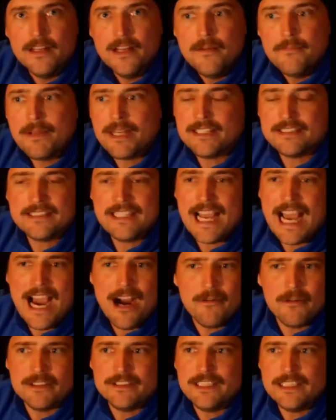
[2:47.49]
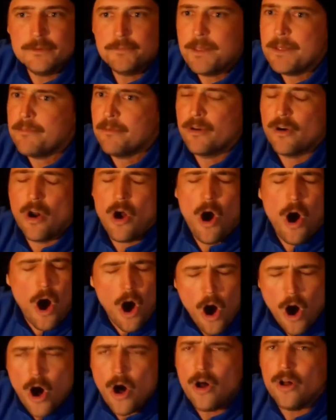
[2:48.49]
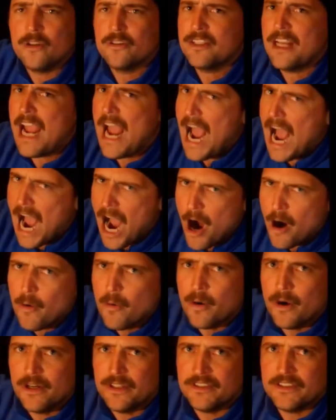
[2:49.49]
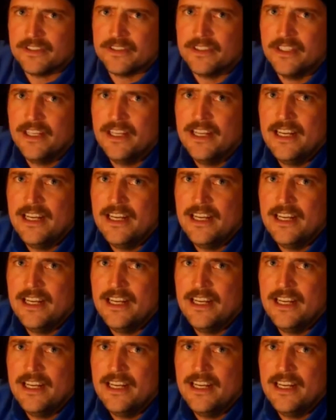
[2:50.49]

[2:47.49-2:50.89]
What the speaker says: Because cowards, these people are all cowards.